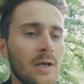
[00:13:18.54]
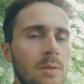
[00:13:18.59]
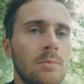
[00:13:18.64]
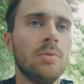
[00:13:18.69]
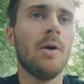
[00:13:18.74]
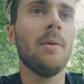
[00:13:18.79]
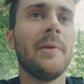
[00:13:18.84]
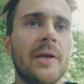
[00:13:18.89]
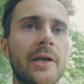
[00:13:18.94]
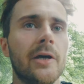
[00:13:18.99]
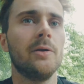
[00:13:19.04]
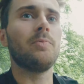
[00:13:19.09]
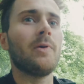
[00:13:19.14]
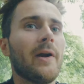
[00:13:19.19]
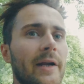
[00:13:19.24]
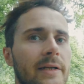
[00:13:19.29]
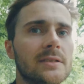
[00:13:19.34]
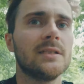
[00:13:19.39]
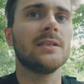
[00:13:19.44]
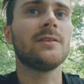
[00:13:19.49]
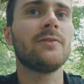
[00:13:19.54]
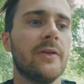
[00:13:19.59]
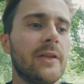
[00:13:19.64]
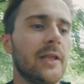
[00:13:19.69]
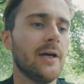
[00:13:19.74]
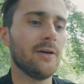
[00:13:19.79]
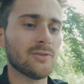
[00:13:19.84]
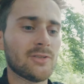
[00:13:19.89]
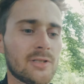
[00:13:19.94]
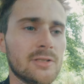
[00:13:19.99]
Probably good practice for
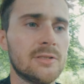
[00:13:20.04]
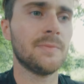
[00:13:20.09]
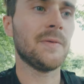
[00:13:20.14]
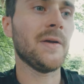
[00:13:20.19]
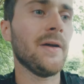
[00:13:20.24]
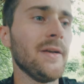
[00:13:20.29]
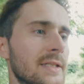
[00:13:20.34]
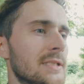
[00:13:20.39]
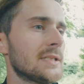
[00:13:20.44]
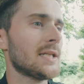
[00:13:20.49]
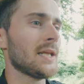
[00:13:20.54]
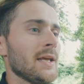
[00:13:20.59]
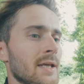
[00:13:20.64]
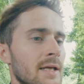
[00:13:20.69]
the ultra, to be honest.